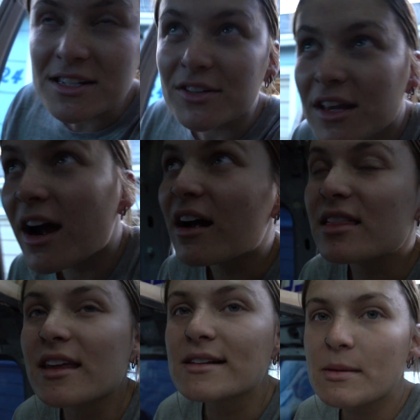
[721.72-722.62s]
Dude, the
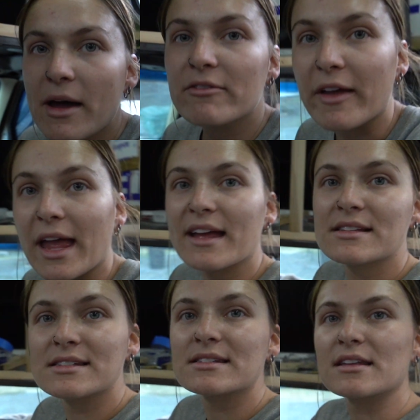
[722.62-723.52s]
hard things are all
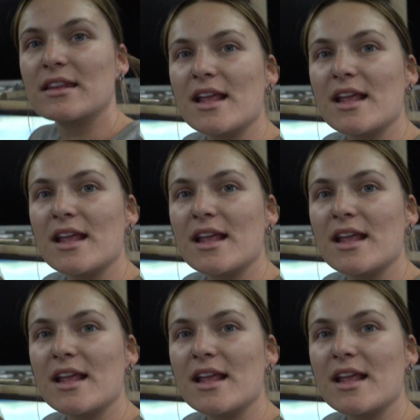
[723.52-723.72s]
bands.